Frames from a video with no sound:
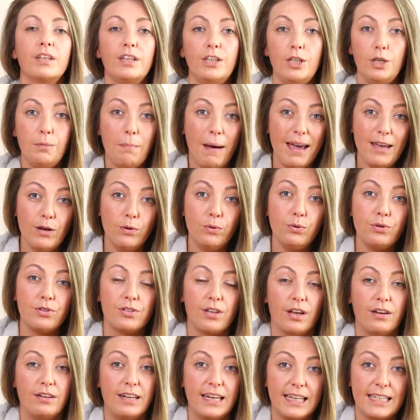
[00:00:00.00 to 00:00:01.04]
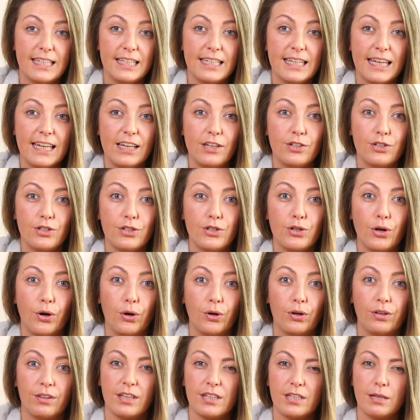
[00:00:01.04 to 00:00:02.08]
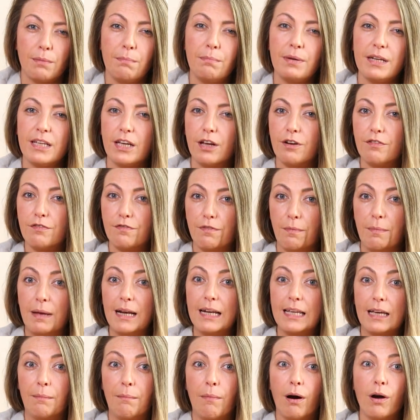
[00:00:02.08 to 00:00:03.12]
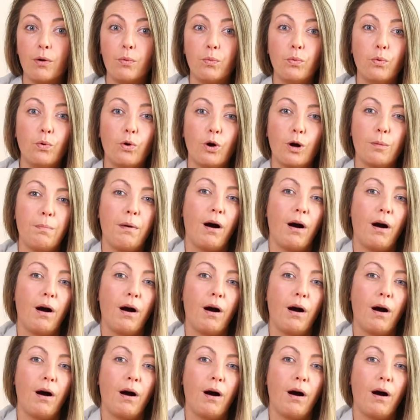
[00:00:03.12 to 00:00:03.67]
You may also need to teach the dog that somebody unfamiliar might walk